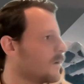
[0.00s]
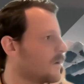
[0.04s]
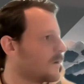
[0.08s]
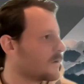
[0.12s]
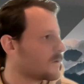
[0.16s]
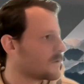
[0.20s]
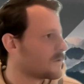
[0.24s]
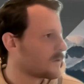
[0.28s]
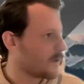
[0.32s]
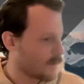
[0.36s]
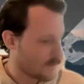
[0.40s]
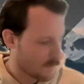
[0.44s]

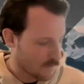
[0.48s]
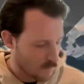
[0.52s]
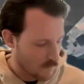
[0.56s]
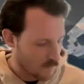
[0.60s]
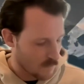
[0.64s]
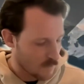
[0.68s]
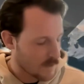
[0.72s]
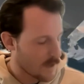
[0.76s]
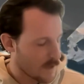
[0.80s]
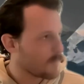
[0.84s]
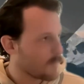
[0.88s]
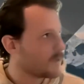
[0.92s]
So
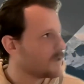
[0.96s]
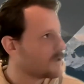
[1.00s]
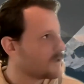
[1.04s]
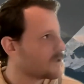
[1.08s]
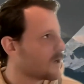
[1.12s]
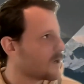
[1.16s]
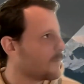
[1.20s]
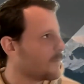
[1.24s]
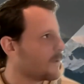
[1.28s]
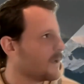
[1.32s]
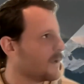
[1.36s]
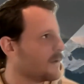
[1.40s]
let me
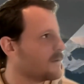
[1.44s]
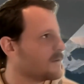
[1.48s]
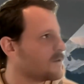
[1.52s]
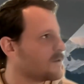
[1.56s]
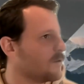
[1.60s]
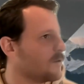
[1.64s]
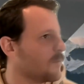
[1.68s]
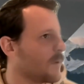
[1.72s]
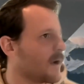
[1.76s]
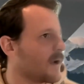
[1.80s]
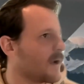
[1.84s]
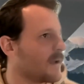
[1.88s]
jump
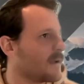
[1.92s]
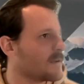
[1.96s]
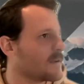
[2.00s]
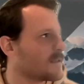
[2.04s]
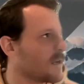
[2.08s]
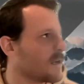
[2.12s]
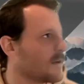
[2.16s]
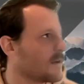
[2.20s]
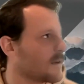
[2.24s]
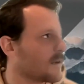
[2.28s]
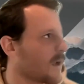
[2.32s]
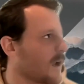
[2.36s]
into my
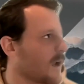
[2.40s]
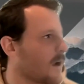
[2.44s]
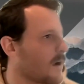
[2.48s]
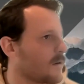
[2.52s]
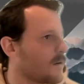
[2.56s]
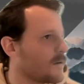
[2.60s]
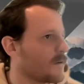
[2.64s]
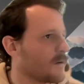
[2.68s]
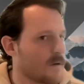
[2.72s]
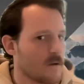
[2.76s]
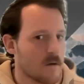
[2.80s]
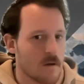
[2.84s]
Ascend
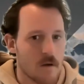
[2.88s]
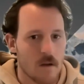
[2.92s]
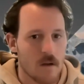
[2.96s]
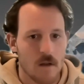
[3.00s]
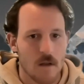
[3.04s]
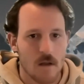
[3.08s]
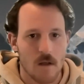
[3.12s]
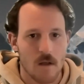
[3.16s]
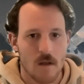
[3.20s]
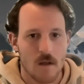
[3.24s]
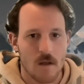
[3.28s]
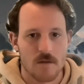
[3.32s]
account.
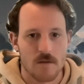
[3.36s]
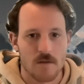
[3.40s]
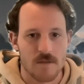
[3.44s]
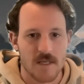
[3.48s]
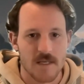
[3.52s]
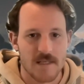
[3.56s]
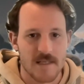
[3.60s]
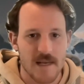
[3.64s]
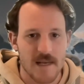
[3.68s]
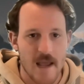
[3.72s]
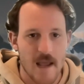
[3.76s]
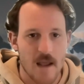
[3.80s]
So
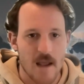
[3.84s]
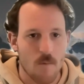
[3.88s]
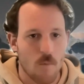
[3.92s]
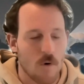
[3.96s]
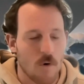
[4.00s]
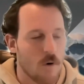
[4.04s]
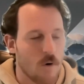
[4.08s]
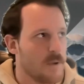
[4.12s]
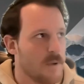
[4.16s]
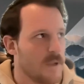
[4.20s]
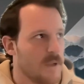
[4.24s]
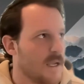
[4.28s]
today
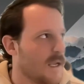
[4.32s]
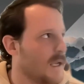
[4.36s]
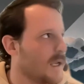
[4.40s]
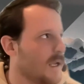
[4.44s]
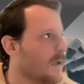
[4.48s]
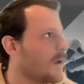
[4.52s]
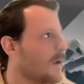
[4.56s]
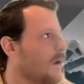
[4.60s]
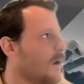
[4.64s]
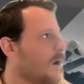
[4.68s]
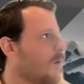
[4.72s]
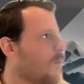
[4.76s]
we'll be
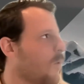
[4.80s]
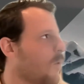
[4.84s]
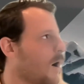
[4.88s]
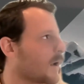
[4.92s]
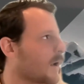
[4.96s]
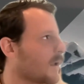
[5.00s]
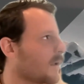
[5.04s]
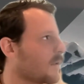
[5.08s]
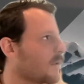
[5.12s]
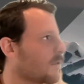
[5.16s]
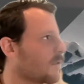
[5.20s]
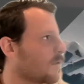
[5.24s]

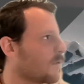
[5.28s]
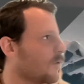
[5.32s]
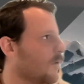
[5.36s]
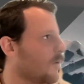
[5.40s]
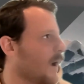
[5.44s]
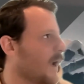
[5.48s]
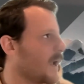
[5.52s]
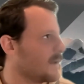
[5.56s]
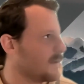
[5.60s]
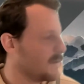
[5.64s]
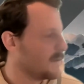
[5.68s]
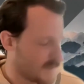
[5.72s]
walking through
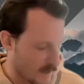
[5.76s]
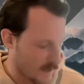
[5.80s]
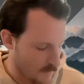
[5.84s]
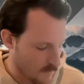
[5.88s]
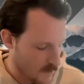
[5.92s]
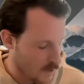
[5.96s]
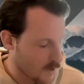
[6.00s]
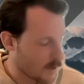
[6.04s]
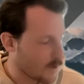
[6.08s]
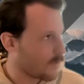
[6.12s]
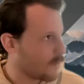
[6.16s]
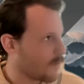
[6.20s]
a
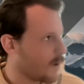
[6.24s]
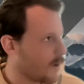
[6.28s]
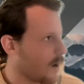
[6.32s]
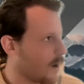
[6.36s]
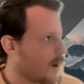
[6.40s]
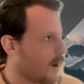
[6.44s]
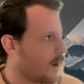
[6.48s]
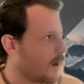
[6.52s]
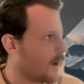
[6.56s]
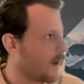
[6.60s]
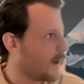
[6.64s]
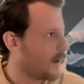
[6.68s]
demo
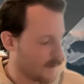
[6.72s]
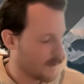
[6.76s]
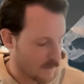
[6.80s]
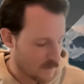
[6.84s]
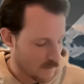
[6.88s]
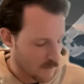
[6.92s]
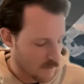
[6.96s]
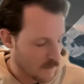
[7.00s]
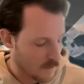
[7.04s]
on